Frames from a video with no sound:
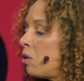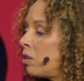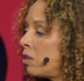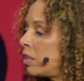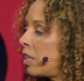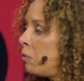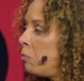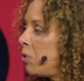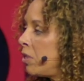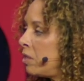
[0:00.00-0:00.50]

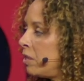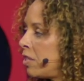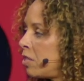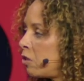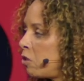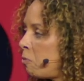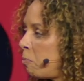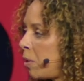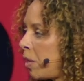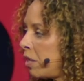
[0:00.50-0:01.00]
Can we, let's
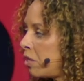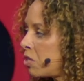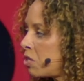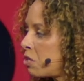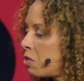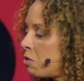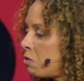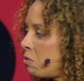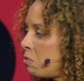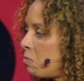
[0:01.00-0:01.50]
go back
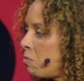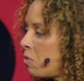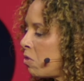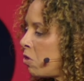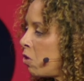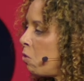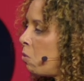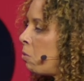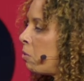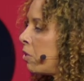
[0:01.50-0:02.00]
to
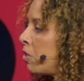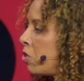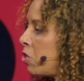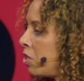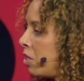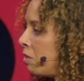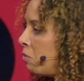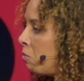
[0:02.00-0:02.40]
the origin,